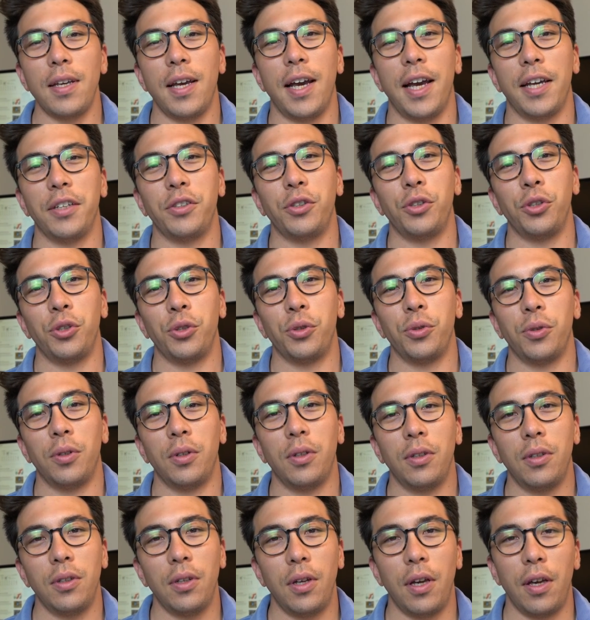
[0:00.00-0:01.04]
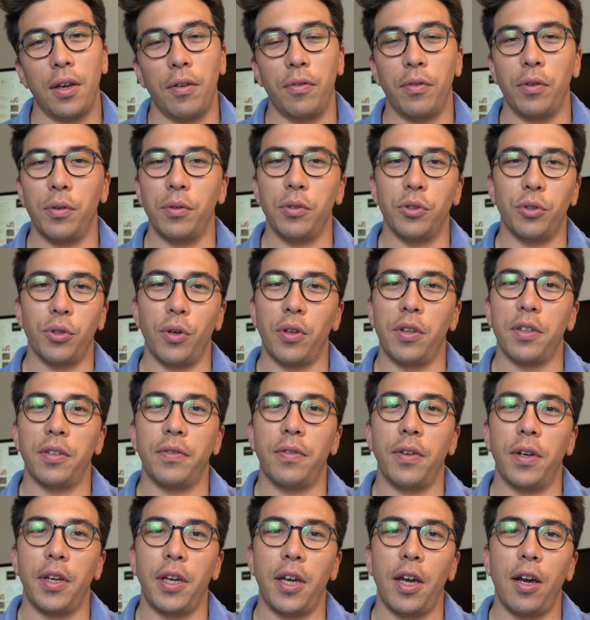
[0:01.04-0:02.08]
As usual, if you enjoy this
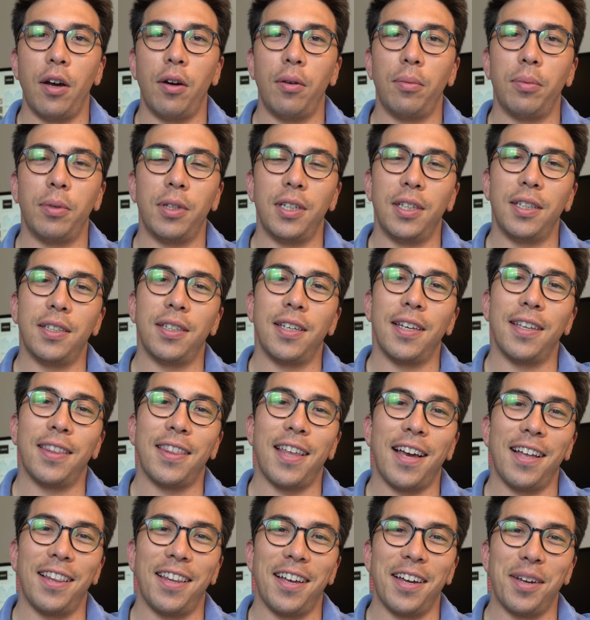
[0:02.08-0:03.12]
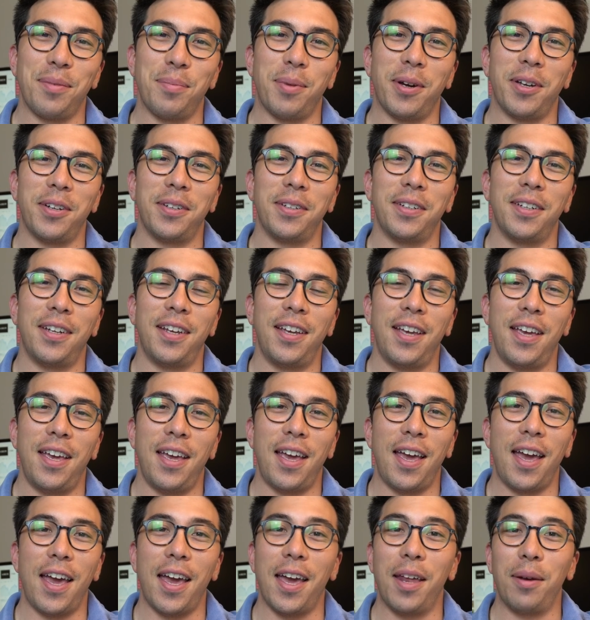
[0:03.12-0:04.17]
video, please hit that like button
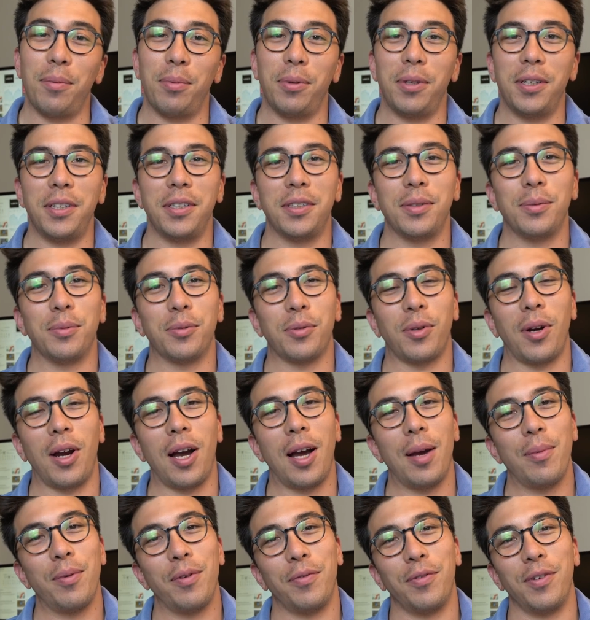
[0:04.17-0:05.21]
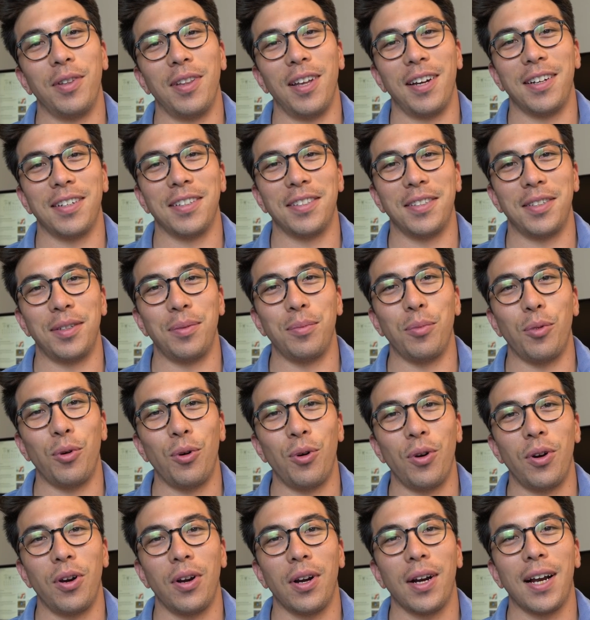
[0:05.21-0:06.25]
and please subscribe if you'd like to see
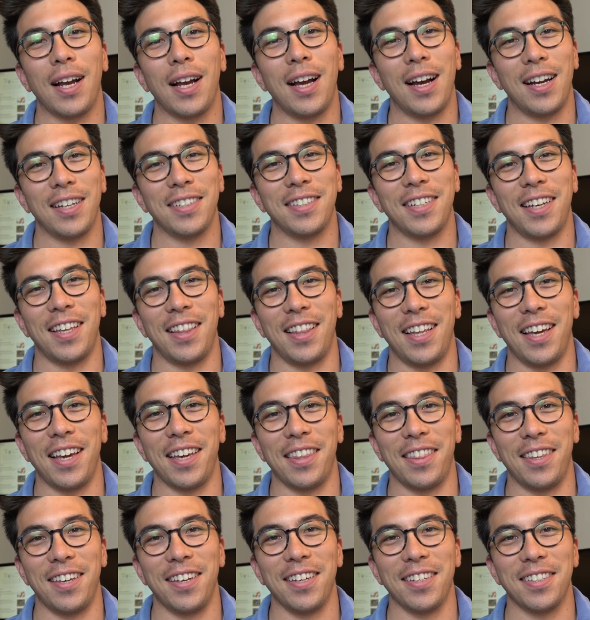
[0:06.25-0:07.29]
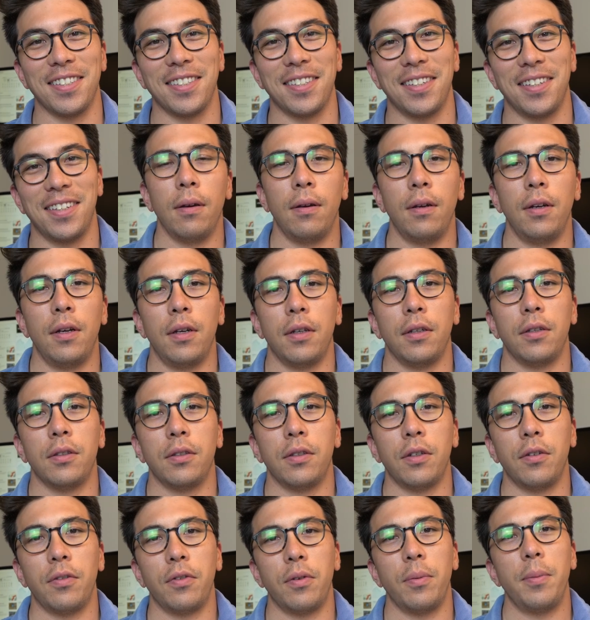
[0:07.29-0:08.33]
more content like this.
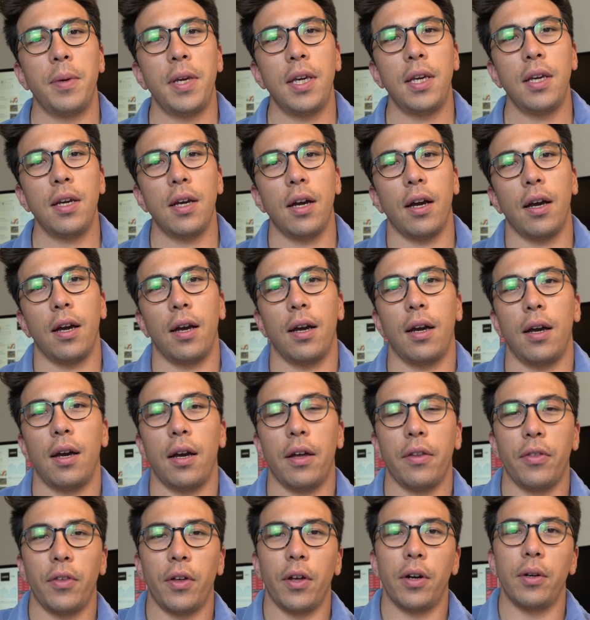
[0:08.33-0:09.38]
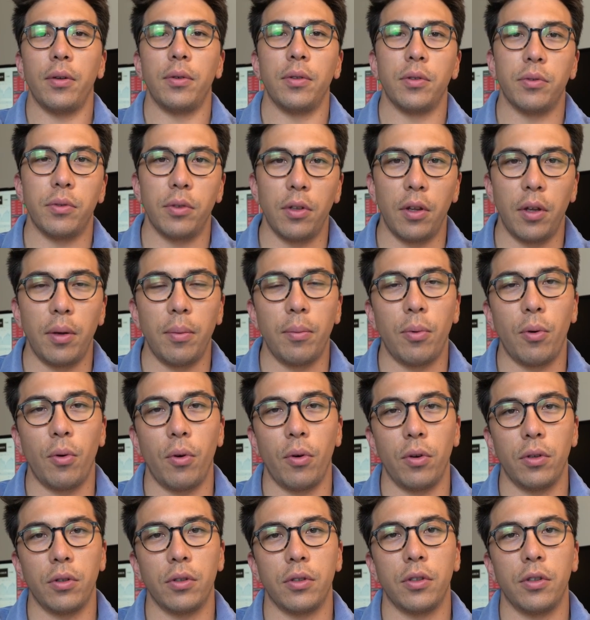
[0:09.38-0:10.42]
So for me, I thought it was really
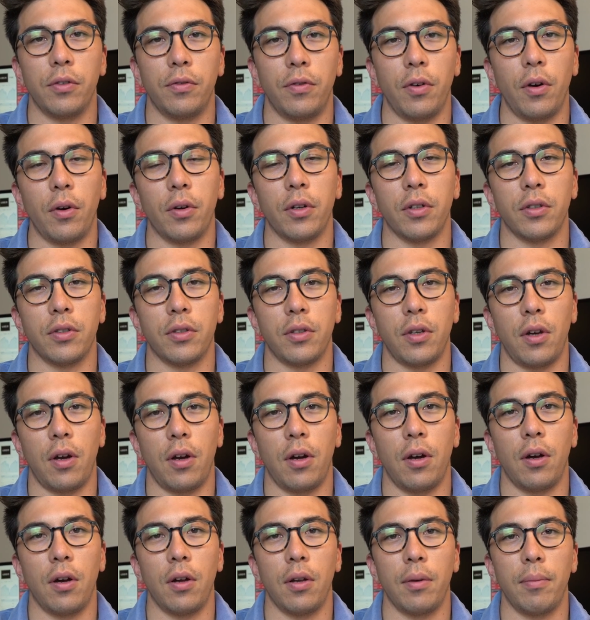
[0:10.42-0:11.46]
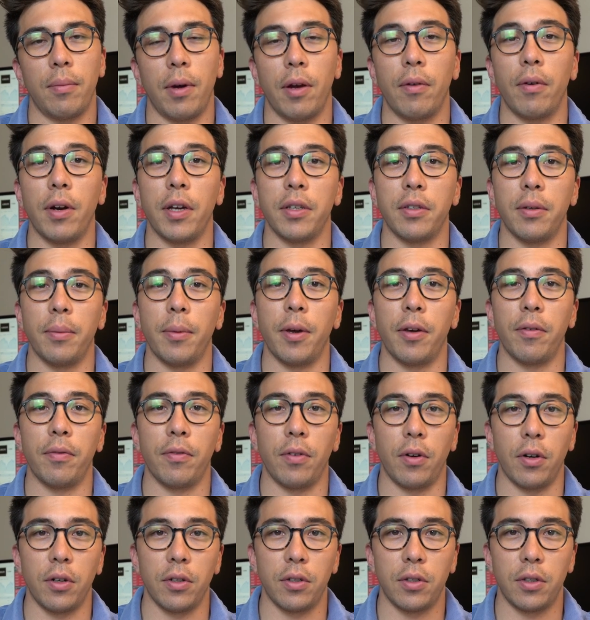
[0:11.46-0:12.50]
important to focus on my resume
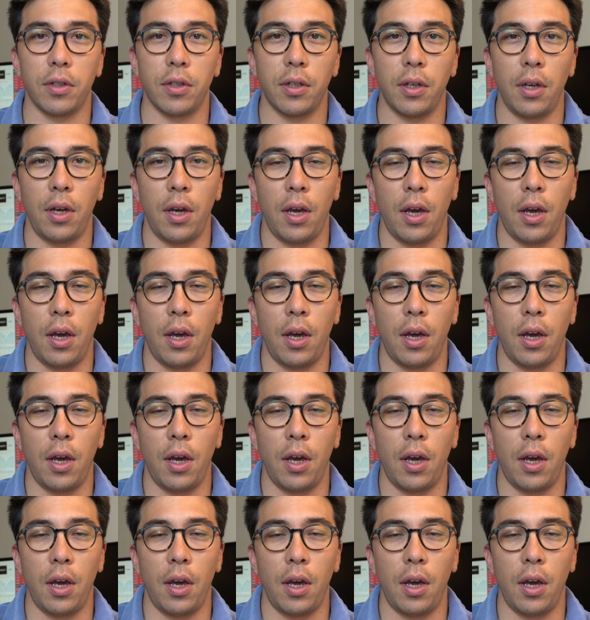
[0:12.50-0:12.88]
first.